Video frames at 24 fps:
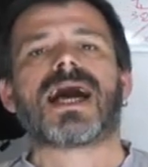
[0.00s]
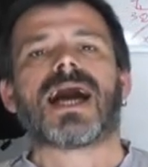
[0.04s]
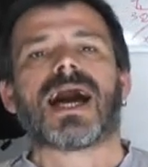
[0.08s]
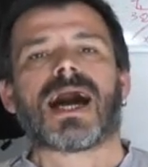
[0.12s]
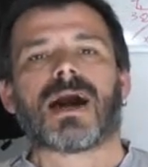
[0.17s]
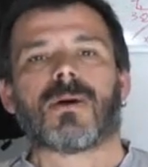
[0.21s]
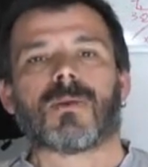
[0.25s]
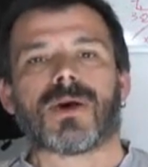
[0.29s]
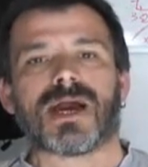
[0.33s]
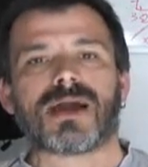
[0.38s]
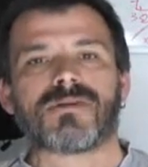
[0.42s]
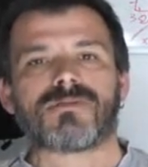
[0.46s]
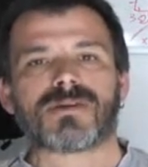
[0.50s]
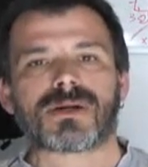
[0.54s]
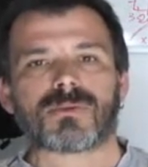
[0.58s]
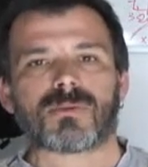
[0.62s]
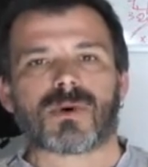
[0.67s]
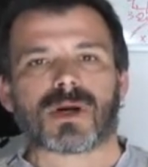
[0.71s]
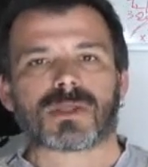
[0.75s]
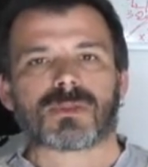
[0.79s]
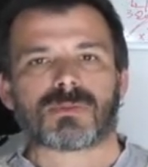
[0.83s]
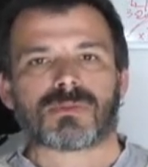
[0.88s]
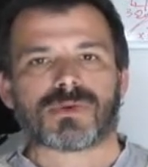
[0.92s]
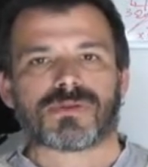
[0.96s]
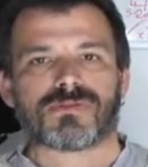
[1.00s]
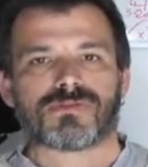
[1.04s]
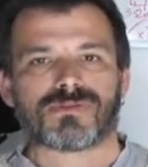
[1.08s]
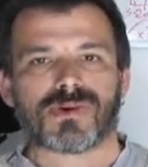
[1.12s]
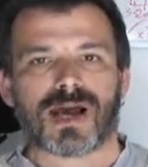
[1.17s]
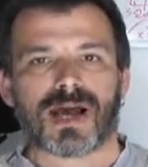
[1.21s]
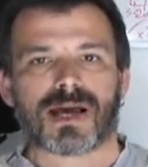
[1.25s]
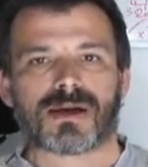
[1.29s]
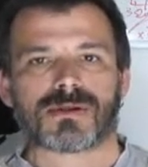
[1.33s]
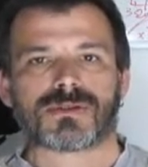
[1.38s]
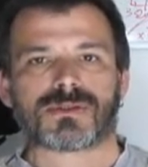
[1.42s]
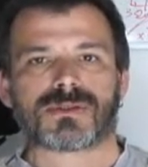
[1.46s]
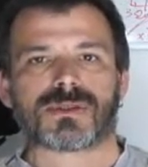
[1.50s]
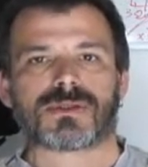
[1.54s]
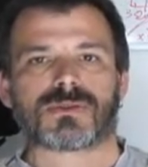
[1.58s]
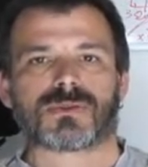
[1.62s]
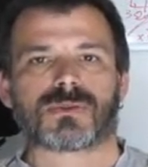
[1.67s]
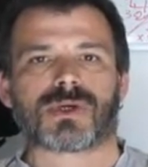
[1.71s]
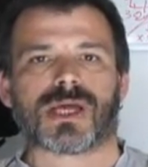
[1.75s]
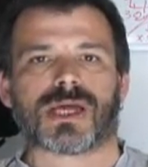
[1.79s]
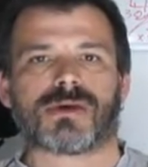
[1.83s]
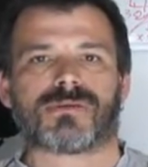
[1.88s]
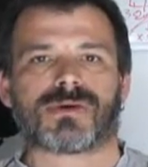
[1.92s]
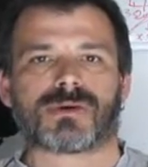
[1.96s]
However, what we found
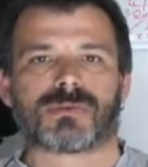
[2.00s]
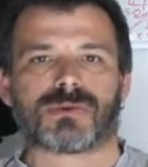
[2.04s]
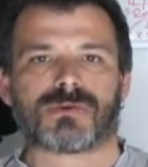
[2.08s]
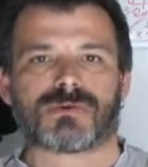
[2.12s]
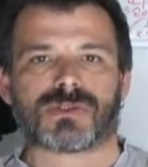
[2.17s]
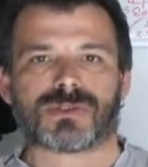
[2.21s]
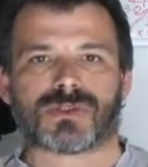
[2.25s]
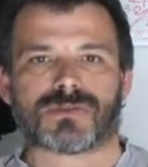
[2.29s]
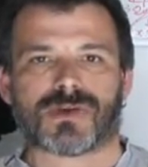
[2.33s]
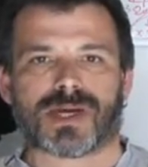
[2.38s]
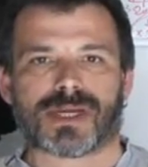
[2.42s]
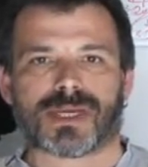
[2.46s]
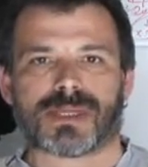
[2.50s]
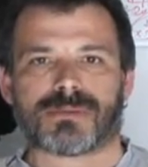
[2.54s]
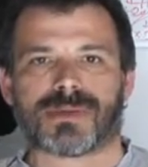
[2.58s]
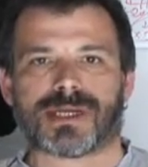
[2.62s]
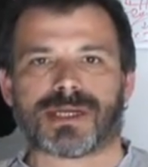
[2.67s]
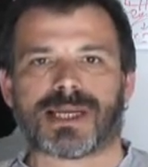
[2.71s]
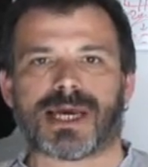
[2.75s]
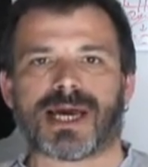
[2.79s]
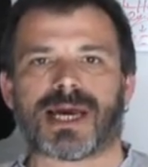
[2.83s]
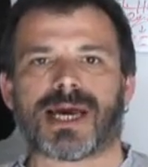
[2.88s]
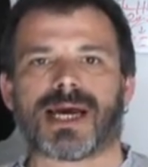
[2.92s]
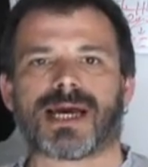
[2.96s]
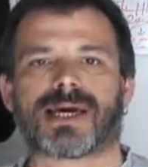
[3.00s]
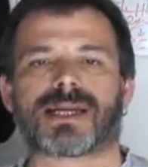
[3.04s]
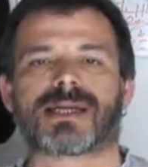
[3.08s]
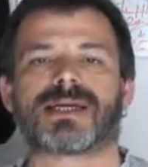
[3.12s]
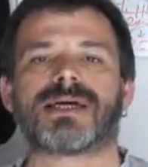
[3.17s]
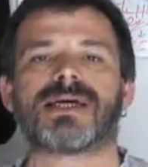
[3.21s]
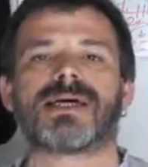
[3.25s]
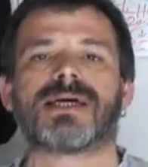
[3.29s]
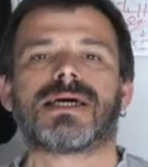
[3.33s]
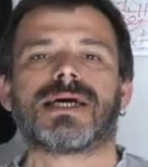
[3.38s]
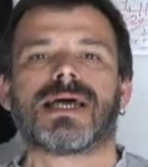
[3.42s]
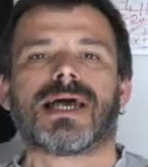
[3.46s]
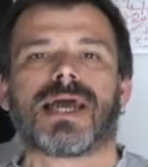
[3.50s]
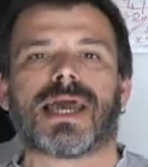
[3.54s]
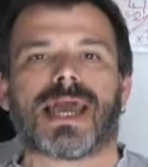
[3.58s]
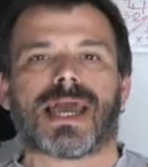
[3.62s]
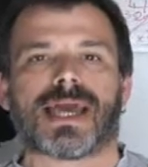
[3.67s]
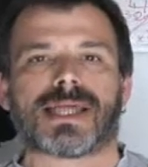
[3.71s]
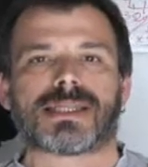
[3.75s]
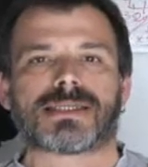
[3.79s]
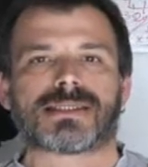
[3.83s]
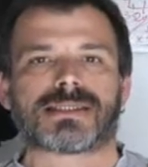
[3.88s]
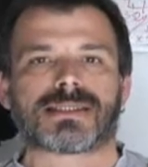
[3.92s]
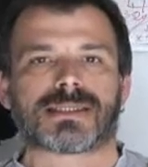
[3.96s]
together with Giovanni Benard
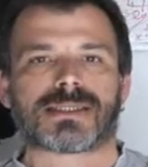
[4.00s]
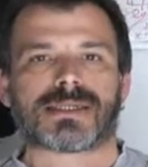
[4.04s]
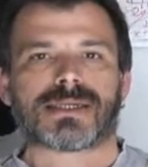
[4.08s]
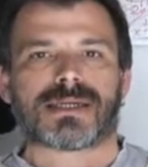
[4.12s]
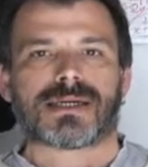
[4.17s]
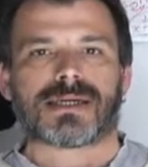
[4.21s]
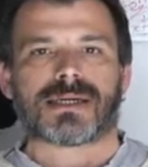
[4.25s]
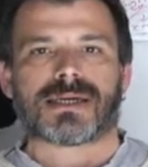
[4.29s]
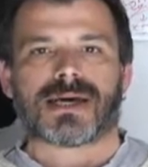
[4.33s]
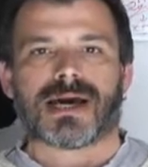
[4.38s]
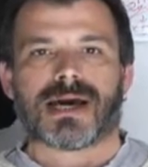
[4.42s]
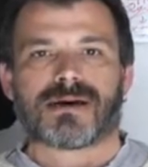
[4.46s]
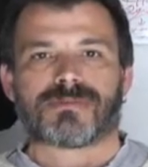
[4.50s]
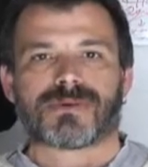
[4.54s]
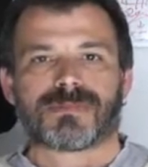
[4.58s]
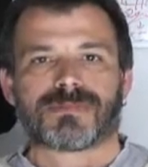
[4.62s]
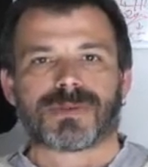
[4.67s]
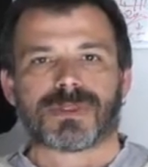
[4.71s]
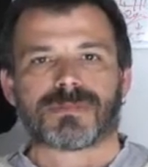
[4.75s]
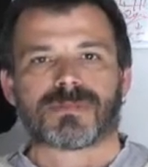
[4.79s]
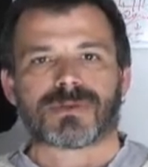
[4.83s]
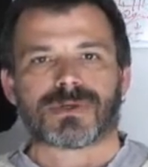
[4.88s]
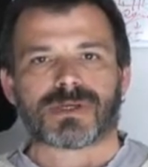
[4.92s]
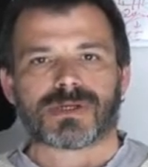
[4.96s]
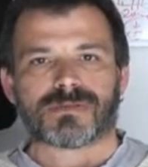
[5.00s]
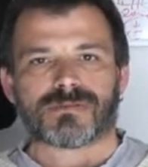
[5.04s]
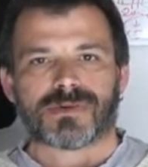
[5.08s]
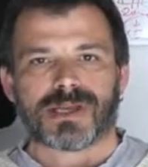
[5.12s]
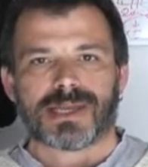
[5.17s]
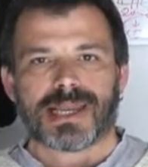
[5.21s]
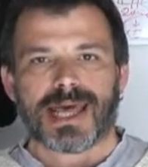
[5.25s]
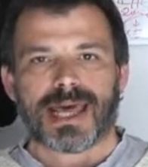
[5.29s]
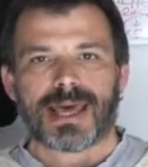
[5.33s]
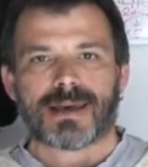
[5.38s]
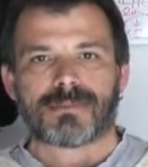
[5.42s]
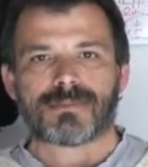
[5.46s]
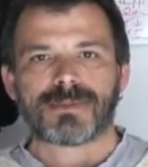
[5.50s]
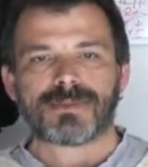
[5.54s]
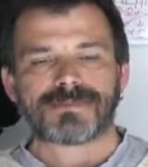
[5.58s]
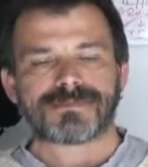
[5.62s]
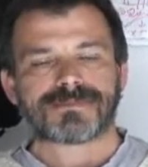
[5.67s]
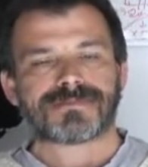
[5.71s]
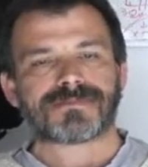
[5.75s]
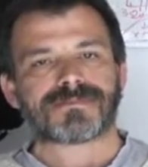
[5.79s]
and other people in the lab